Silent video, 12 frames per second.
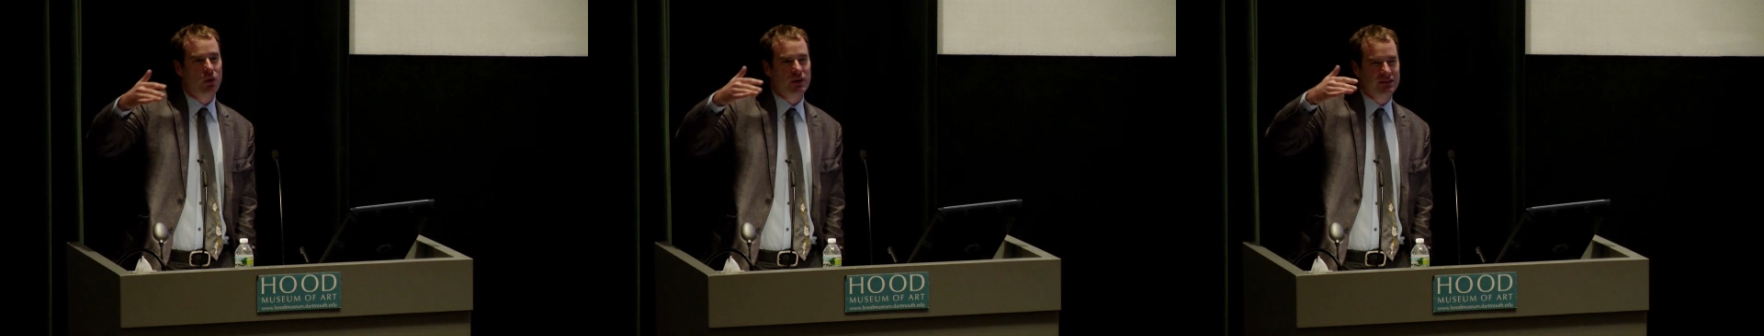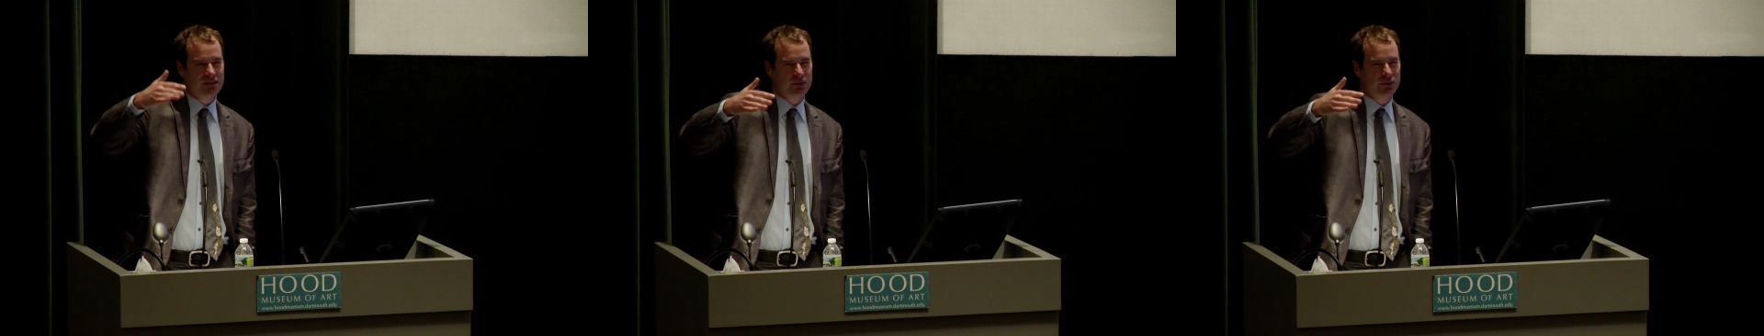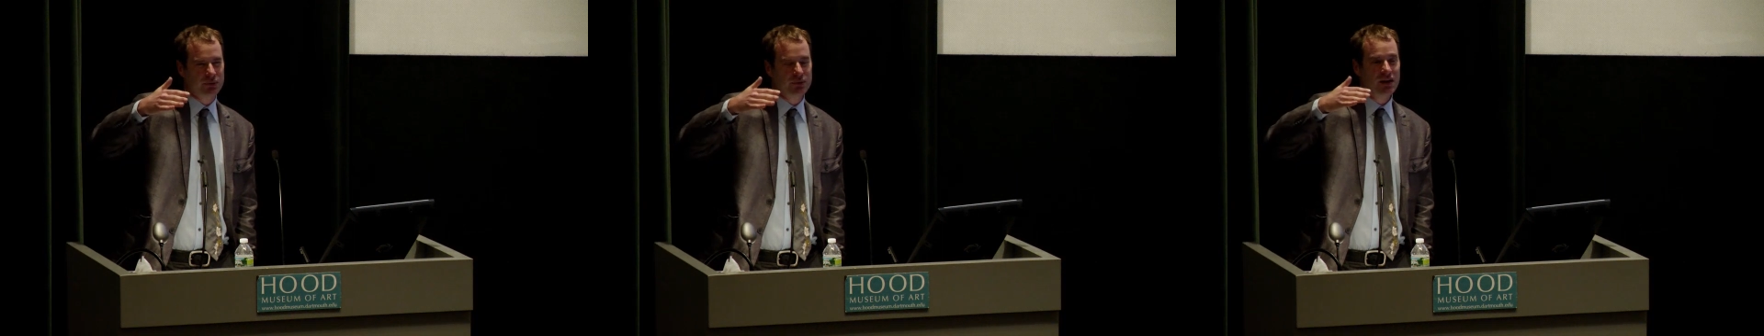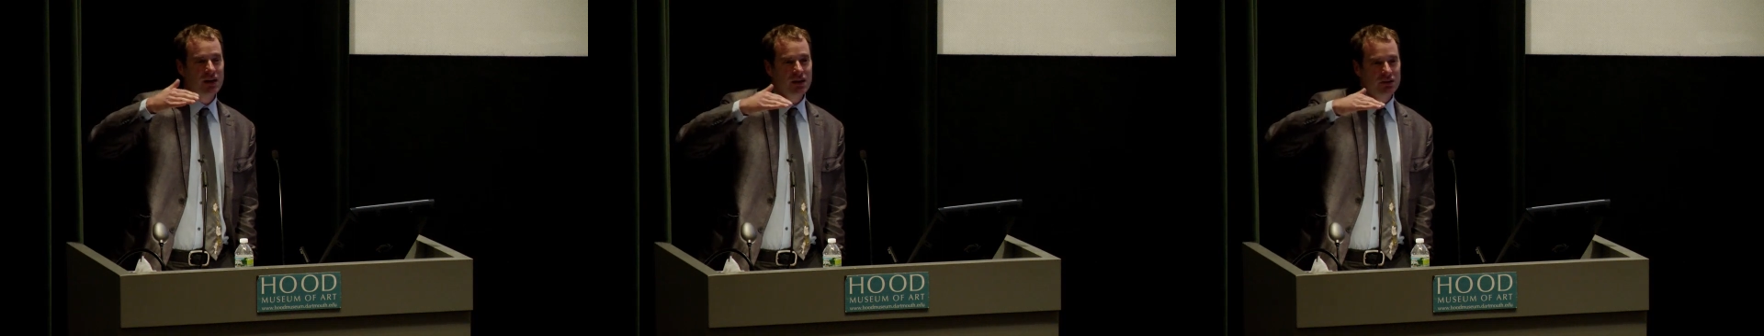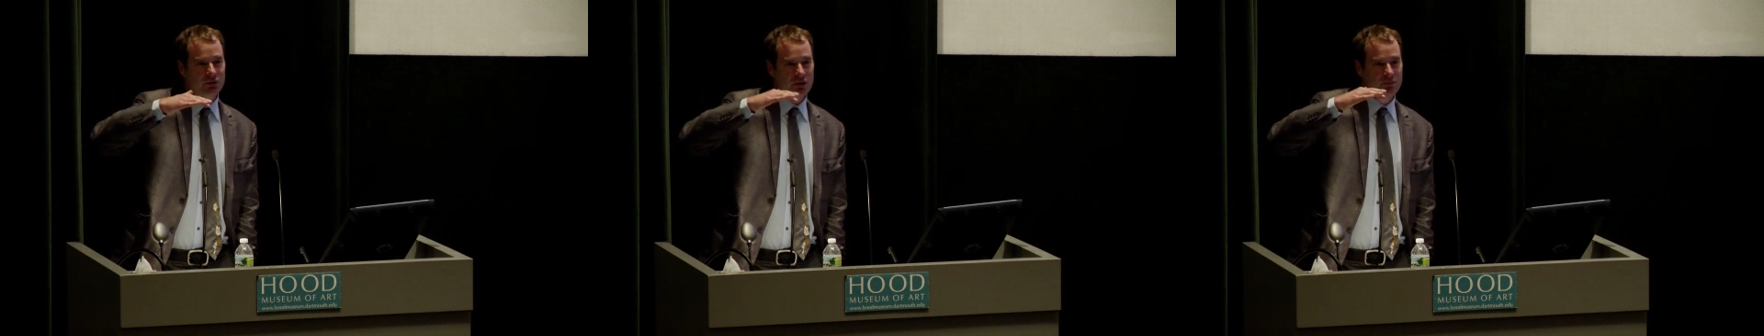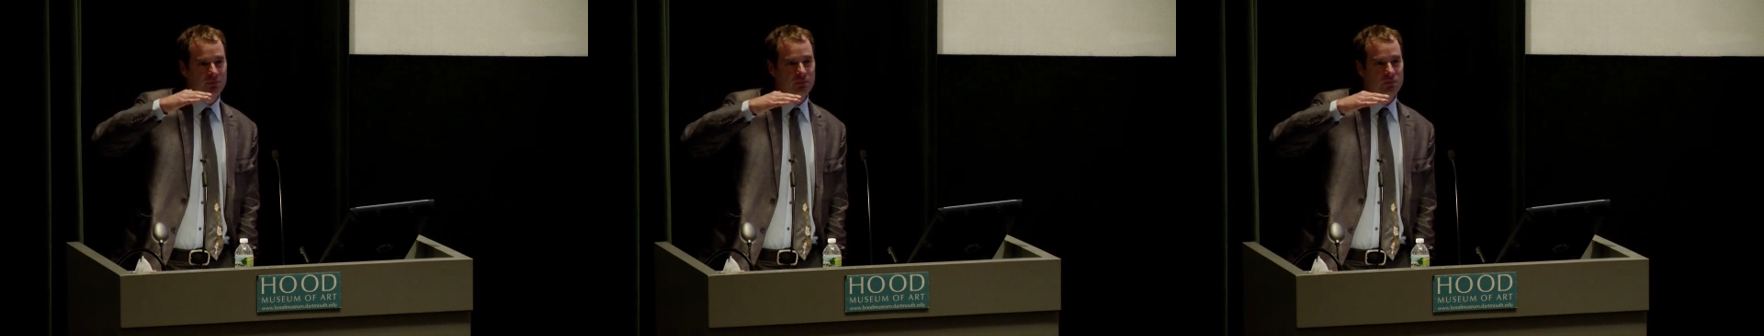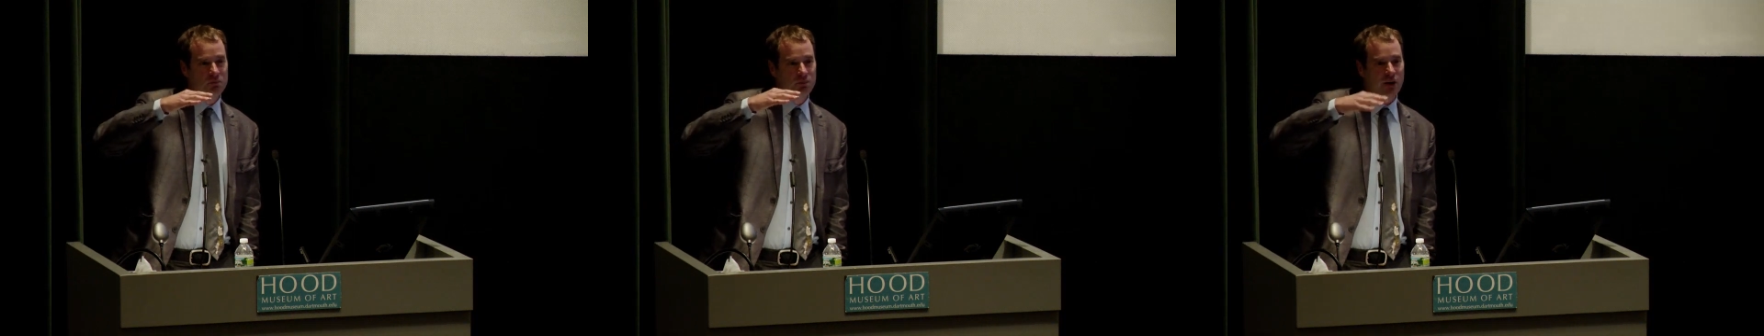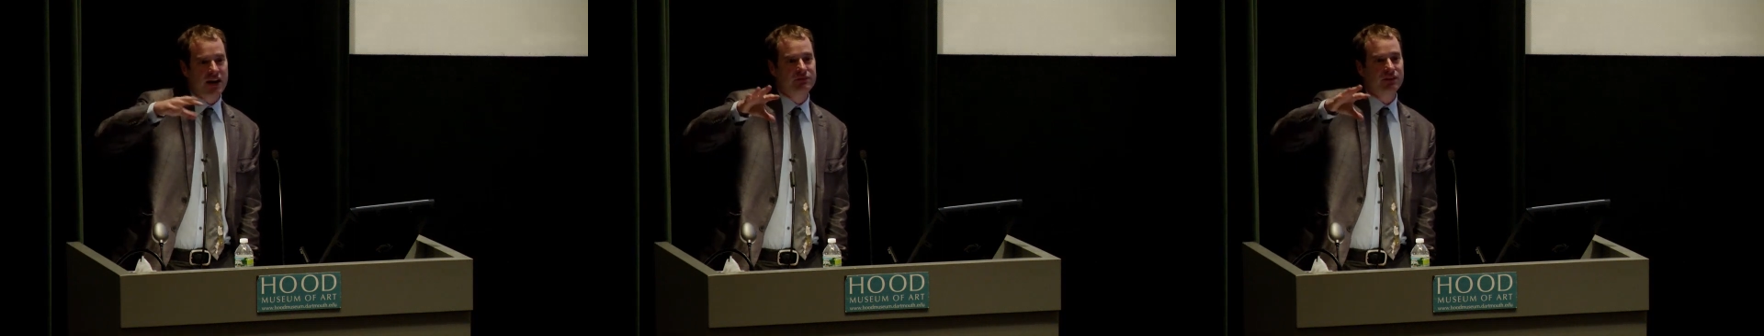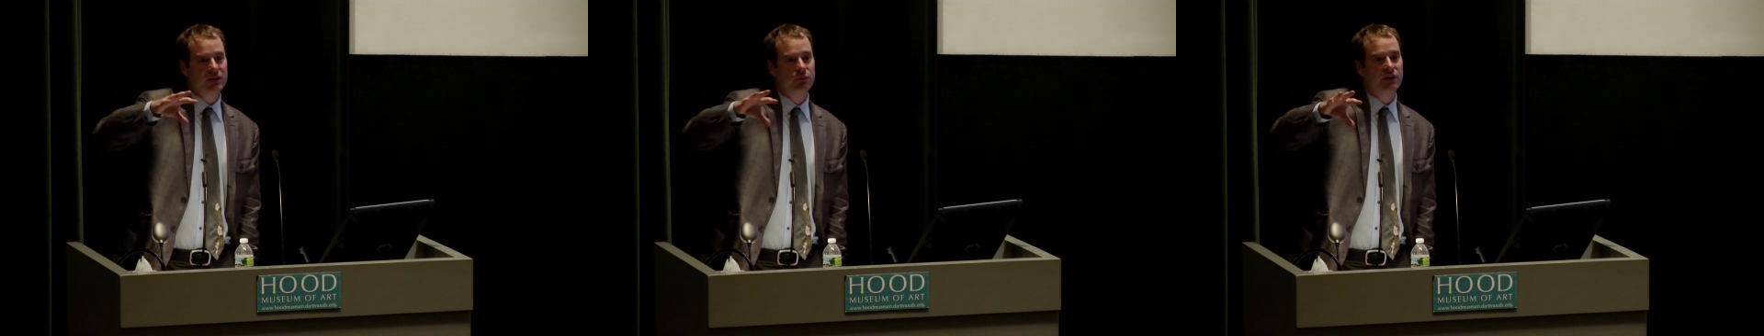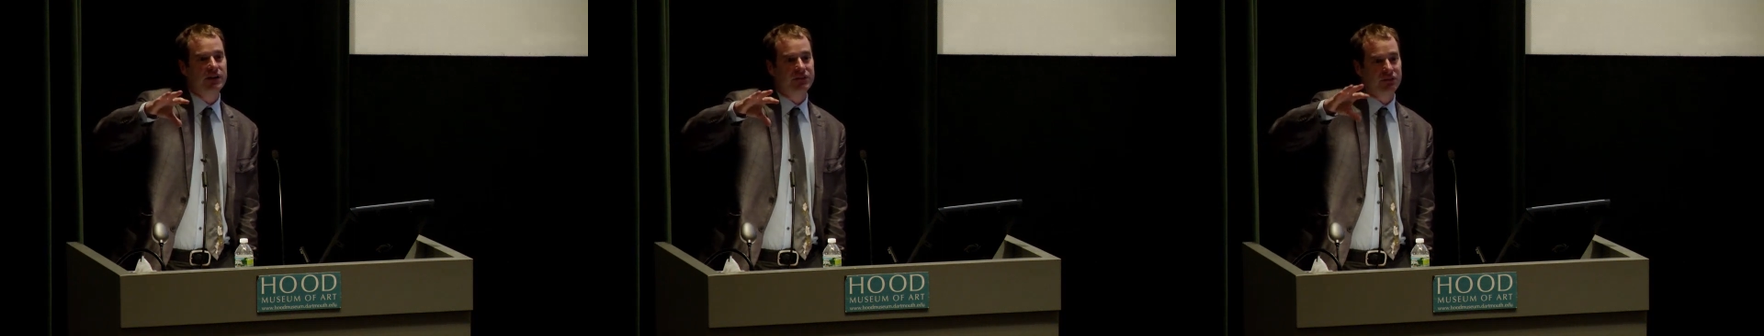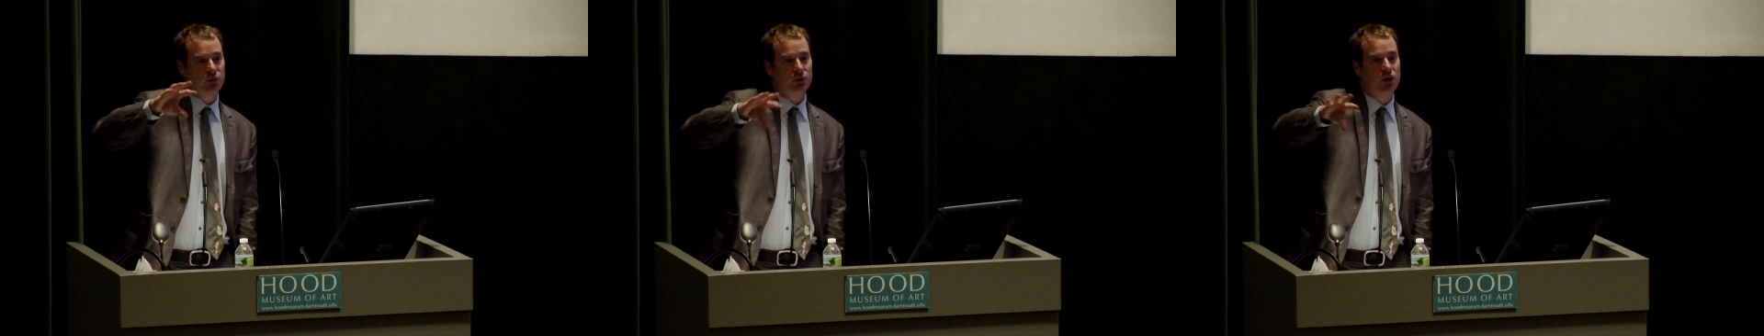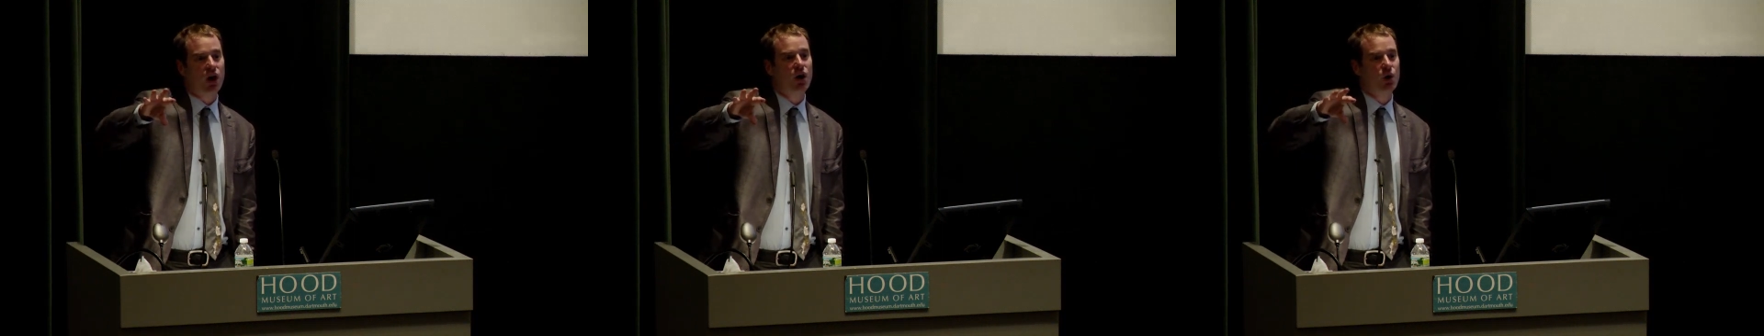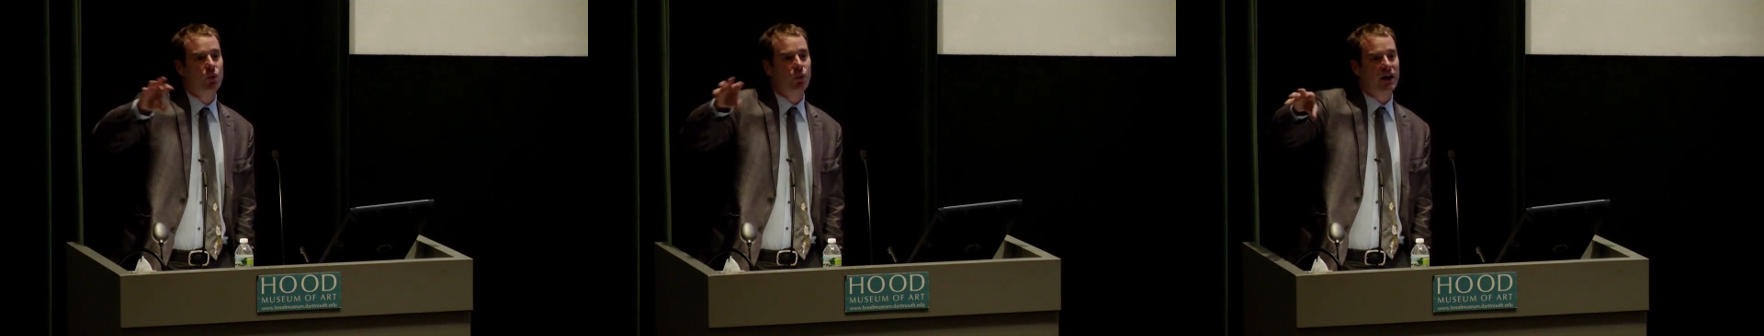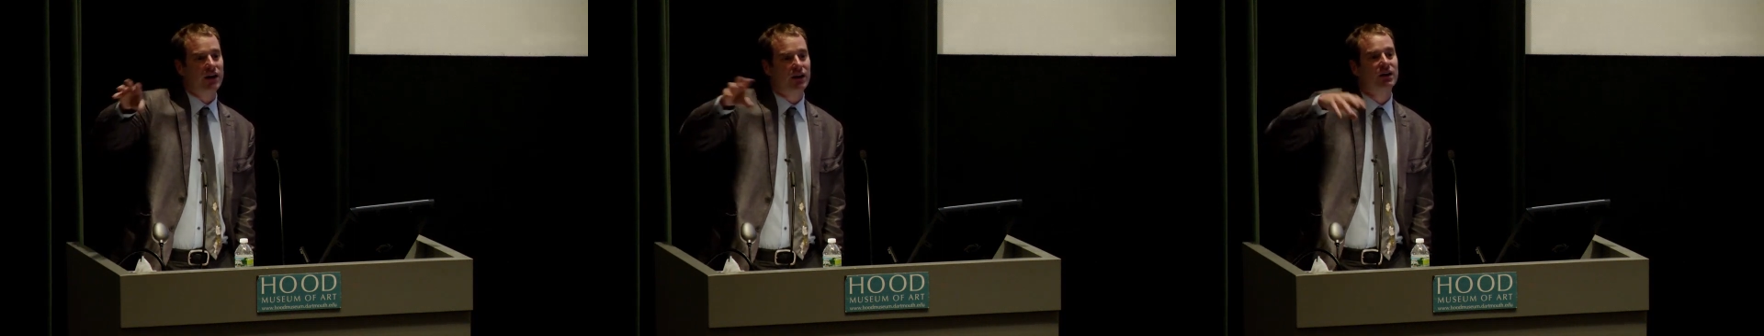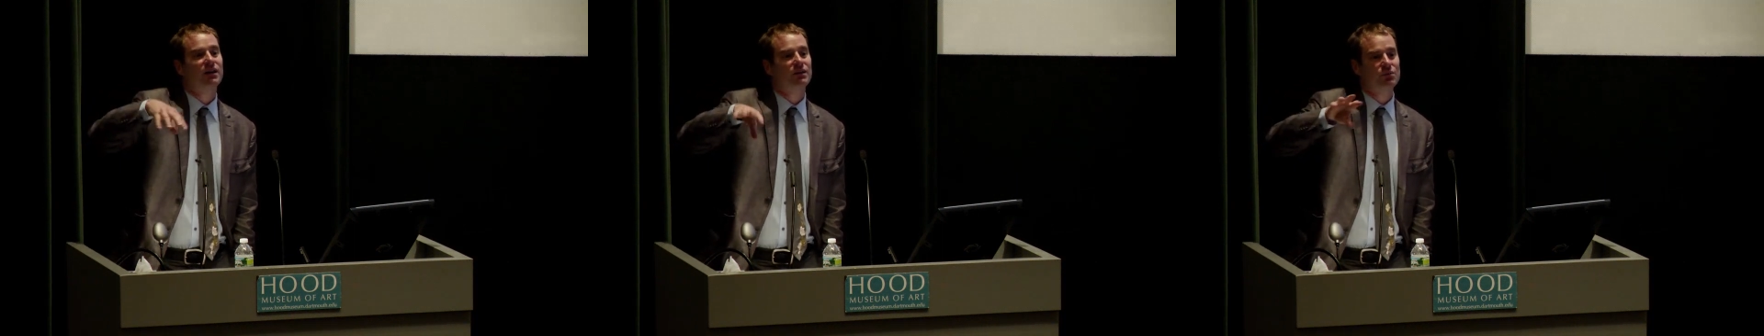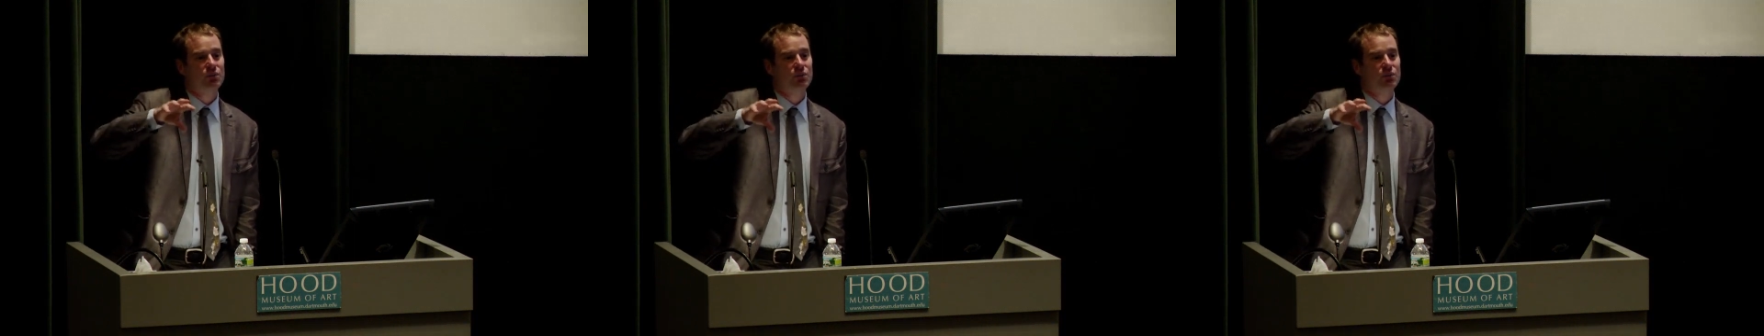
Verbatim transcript: going to sort of bravely risk or go where